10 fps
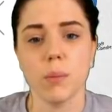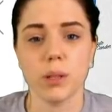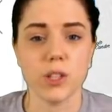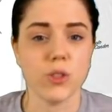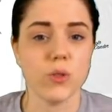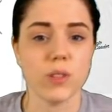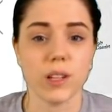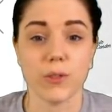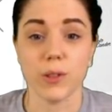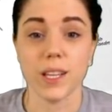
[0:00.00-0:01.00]
Please use
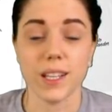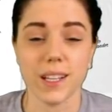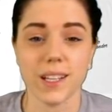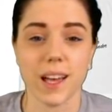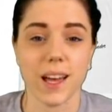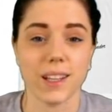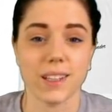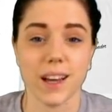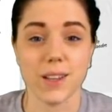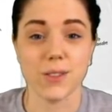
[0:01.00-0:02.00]
it if you need it. And
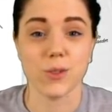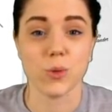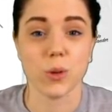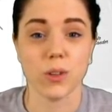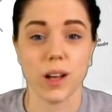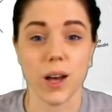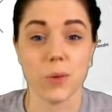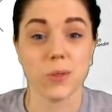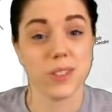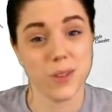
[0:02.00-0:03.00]
as usual, I
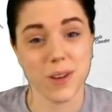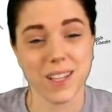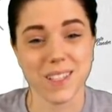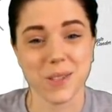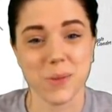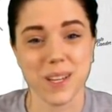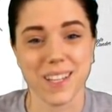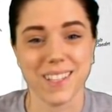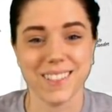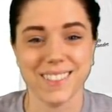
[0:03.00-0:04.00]
will see you guys next week.